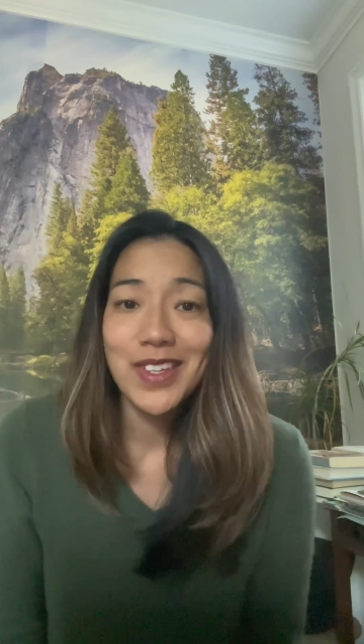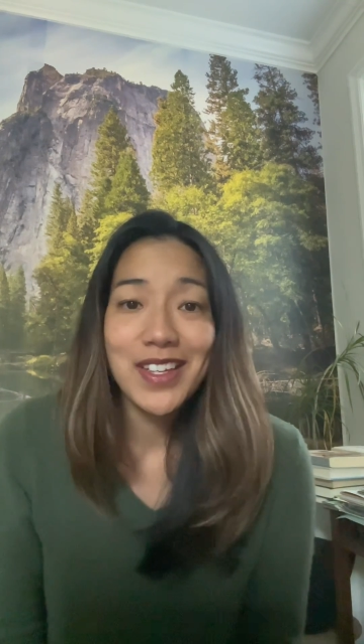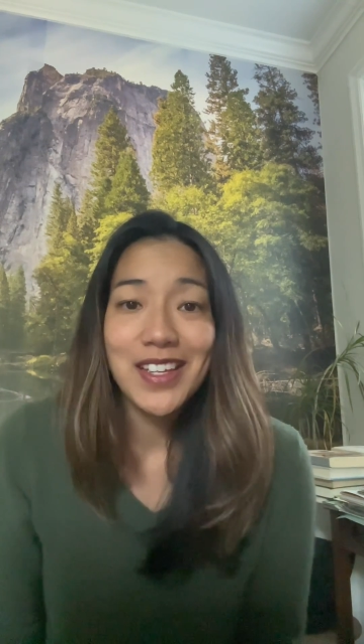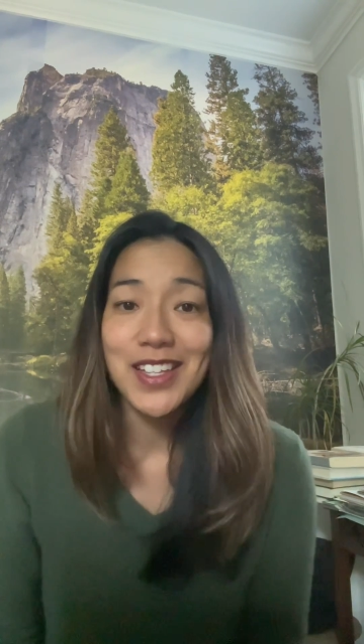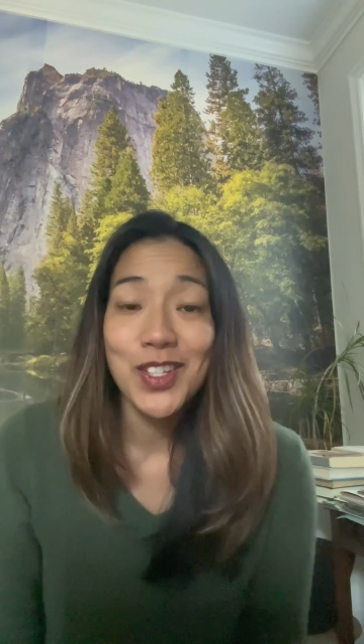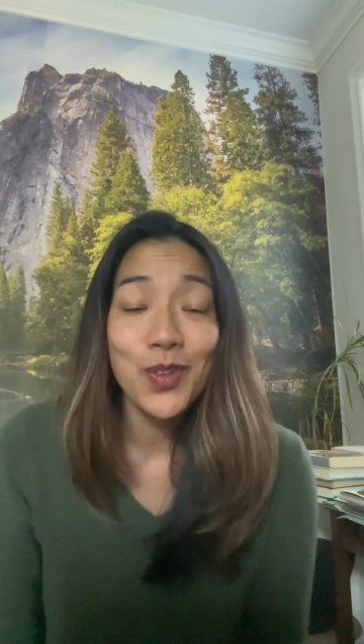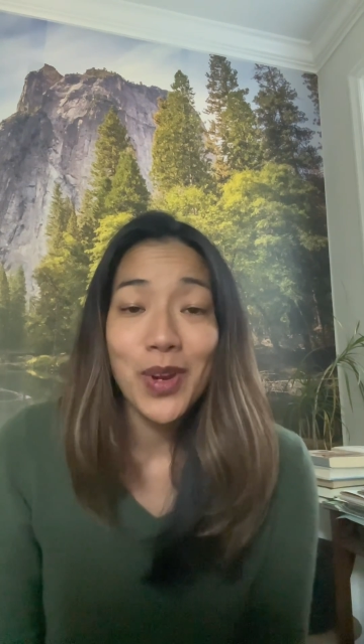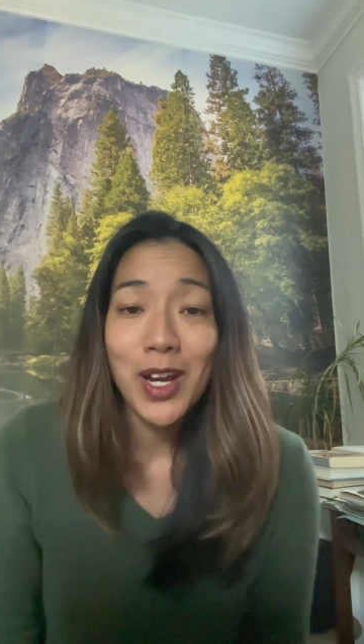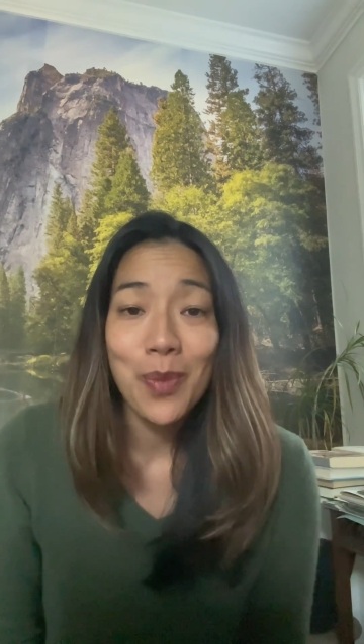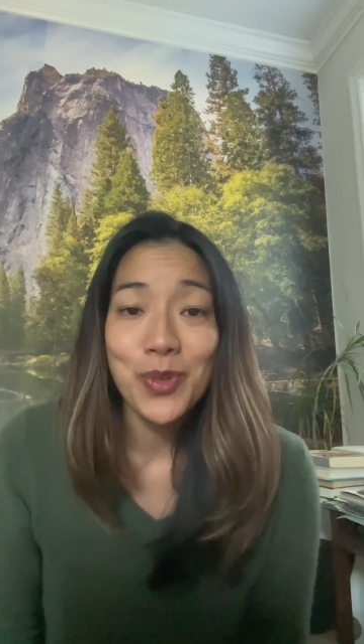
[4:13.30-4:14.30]
it's a
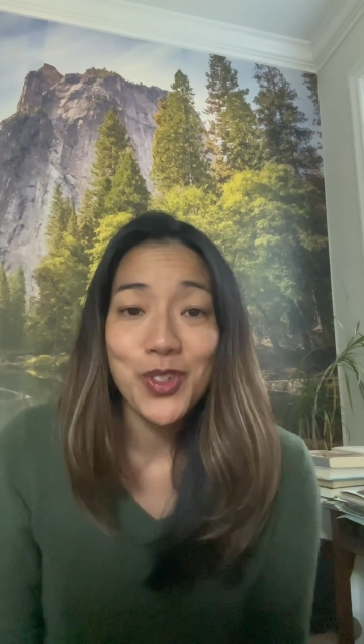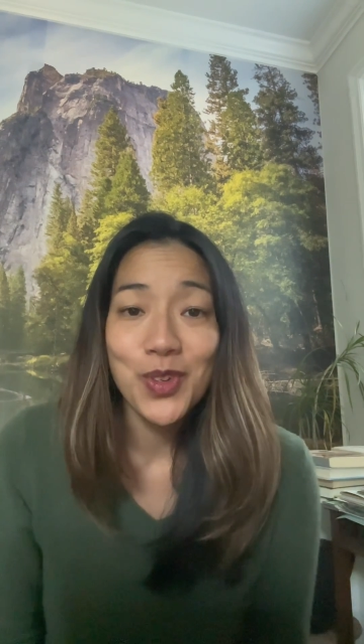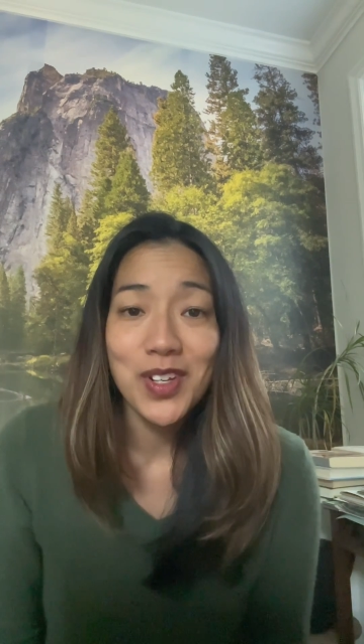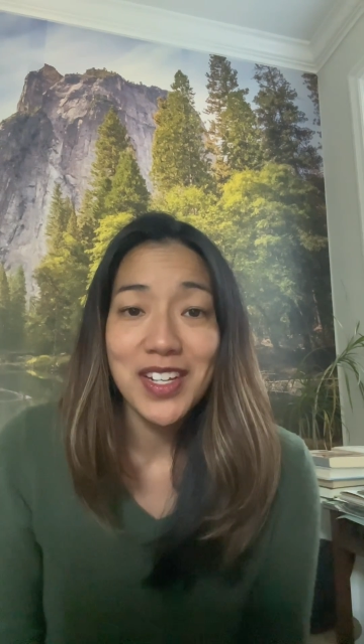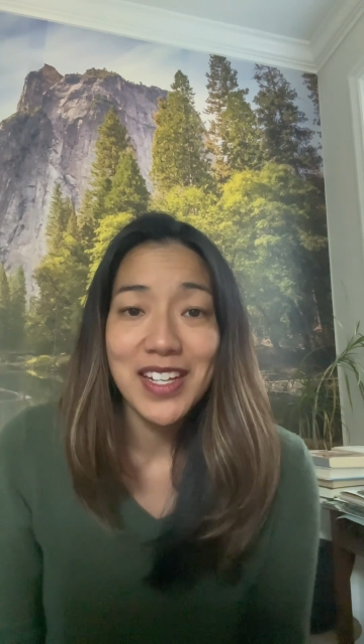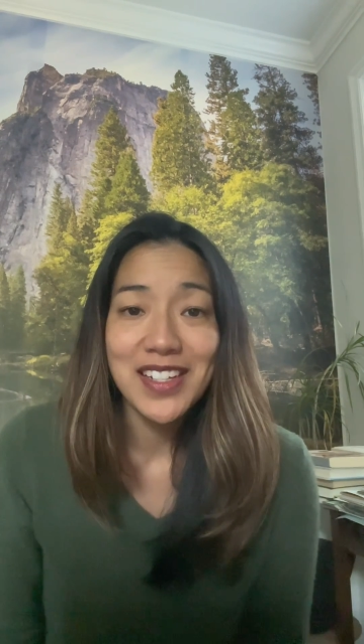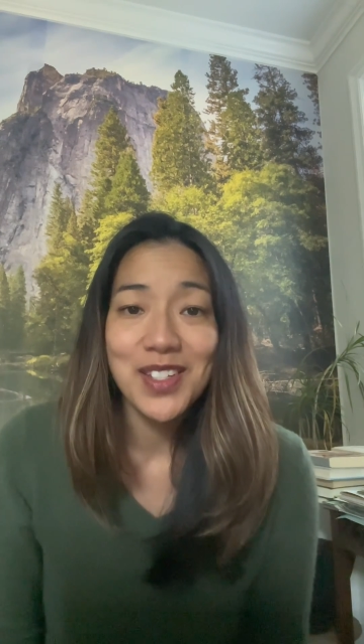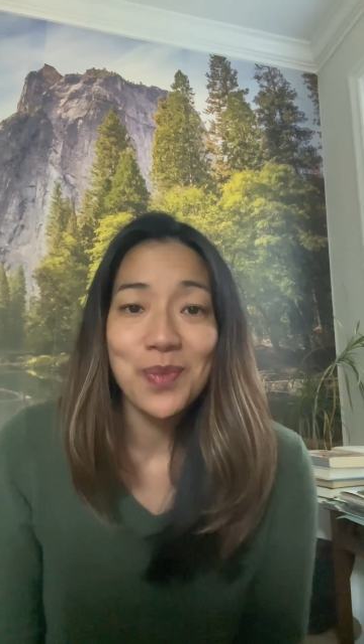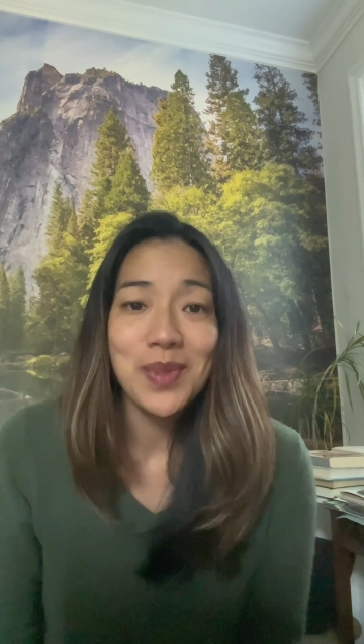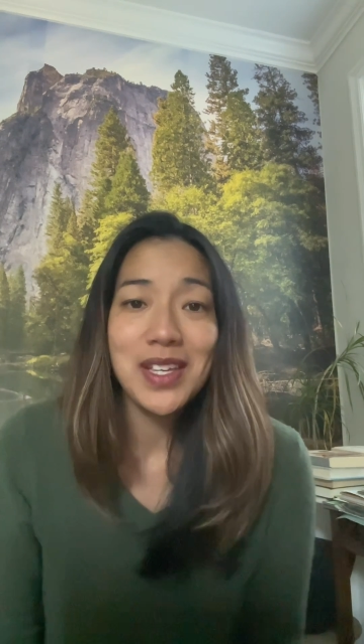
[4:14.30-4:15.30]
great opportunity
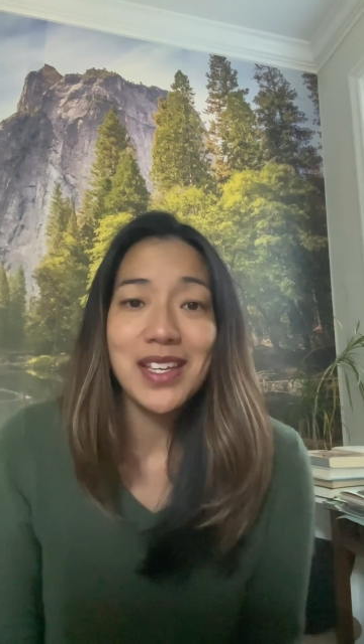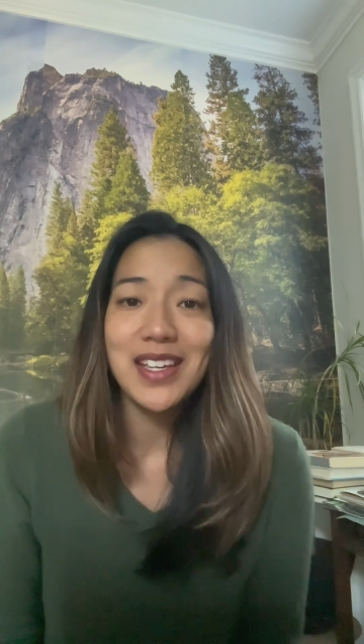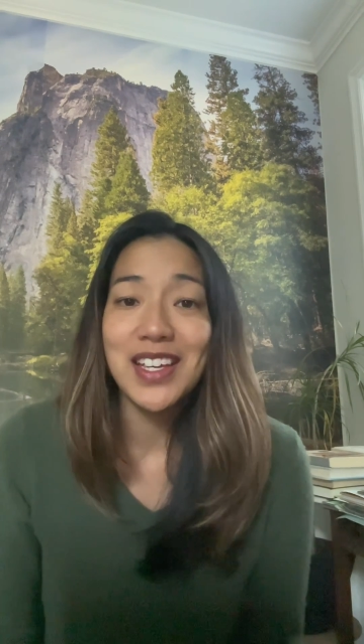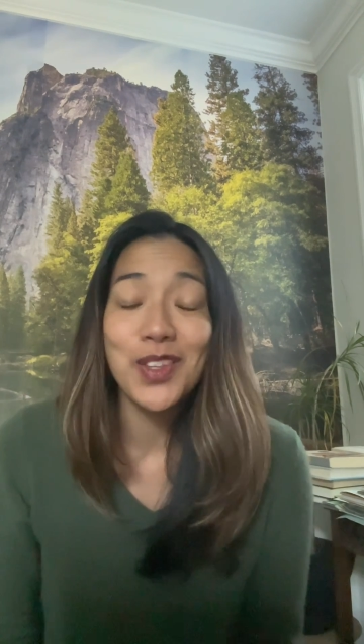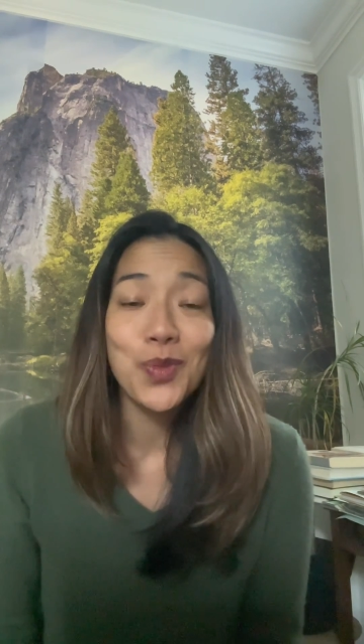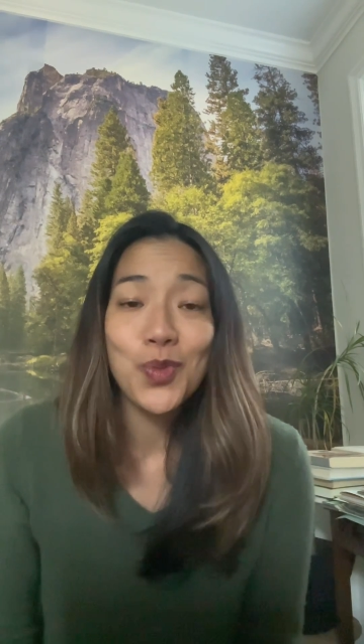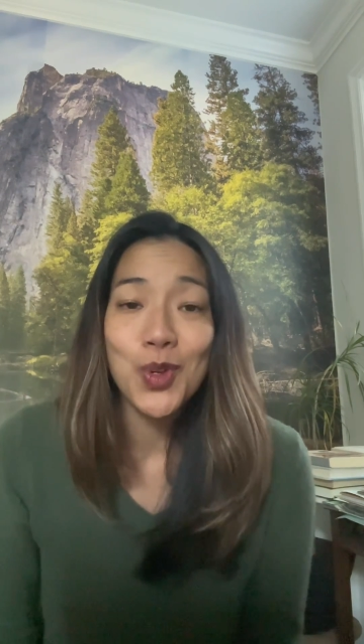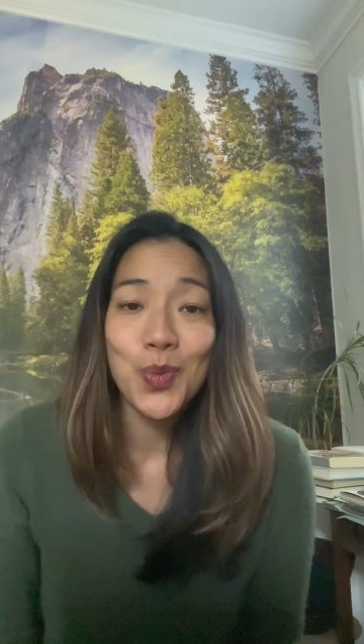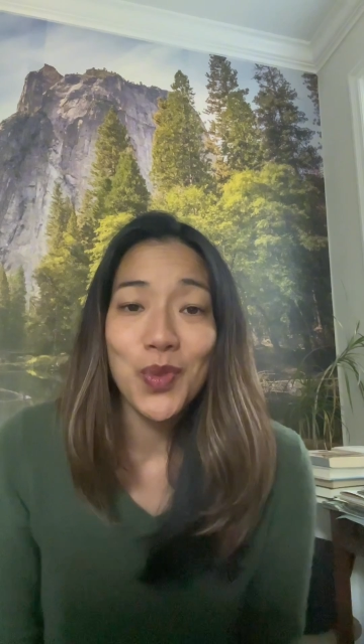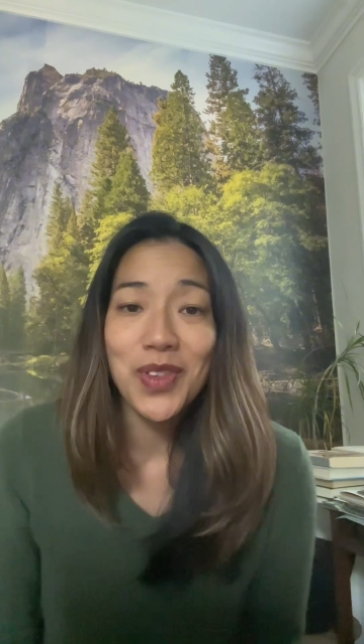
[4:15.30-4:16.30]
to be in the
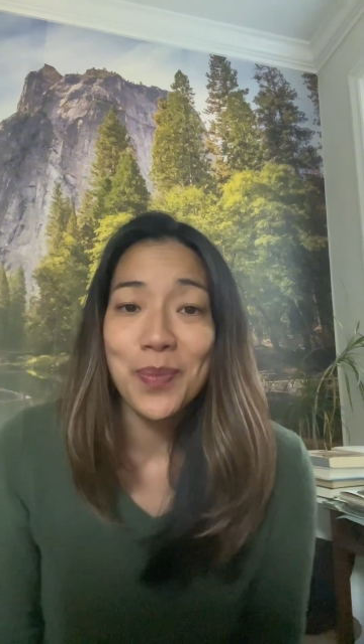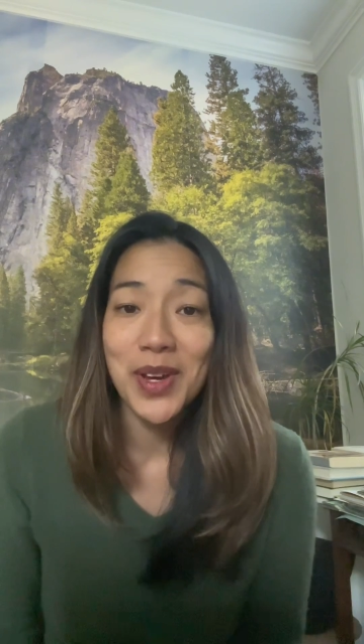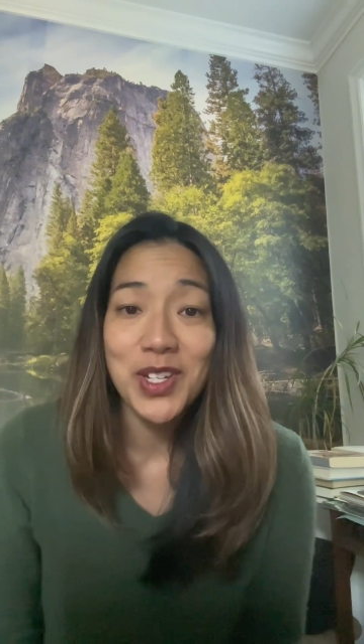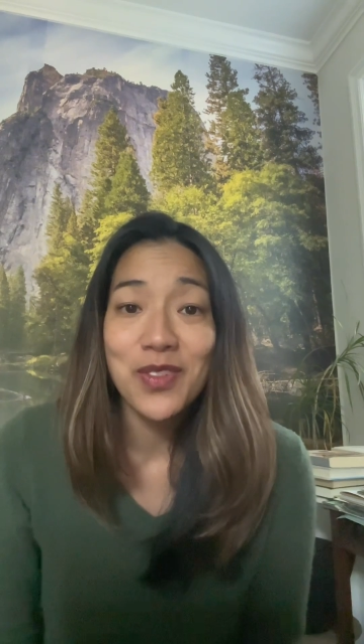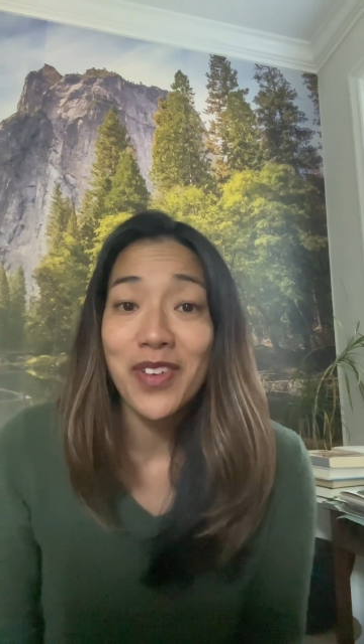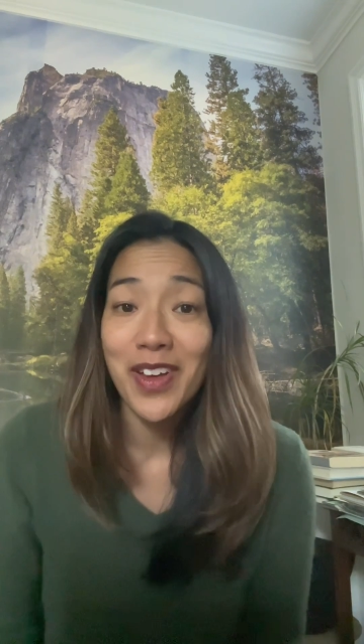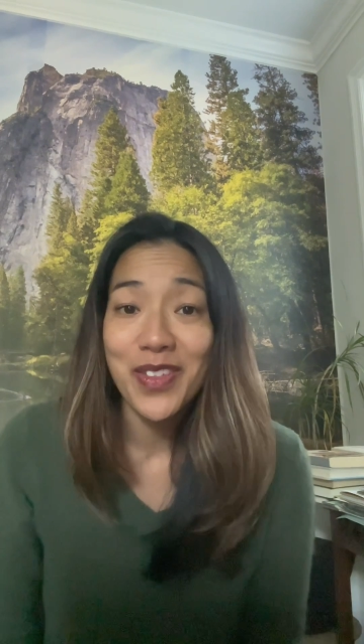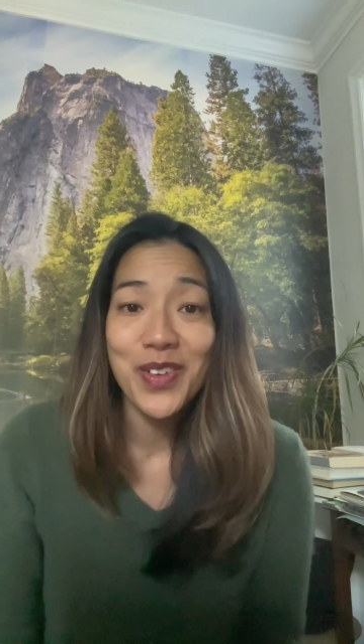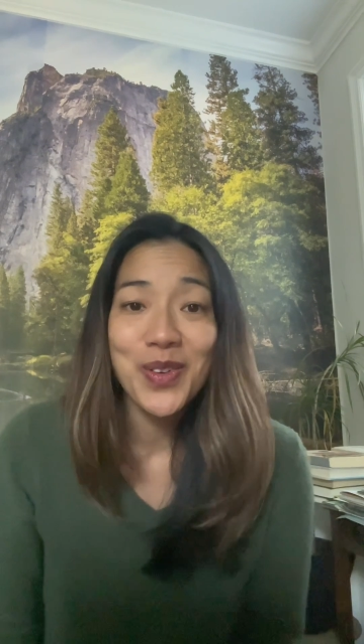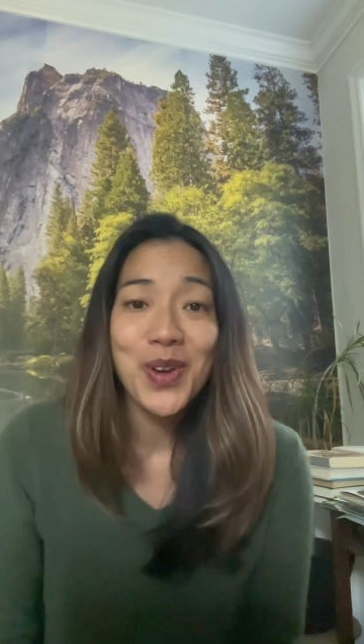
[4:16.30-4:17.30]
room with a bunch of
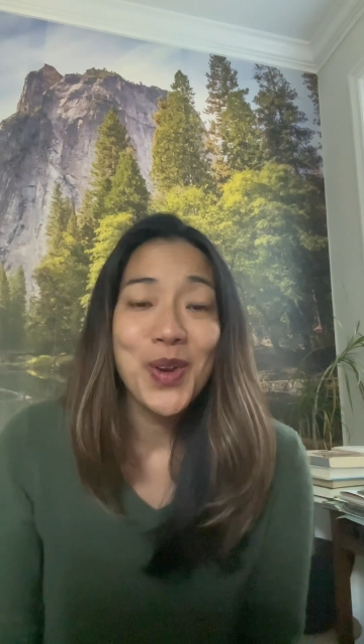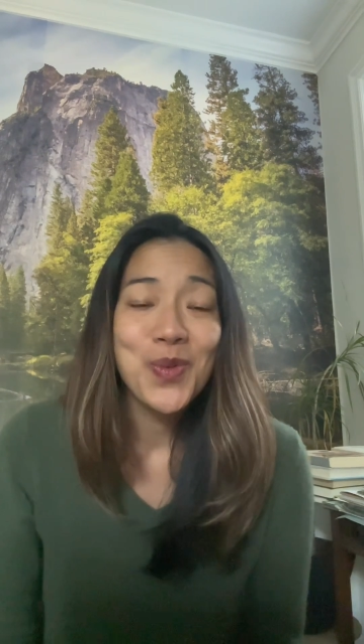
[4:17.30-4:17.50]
other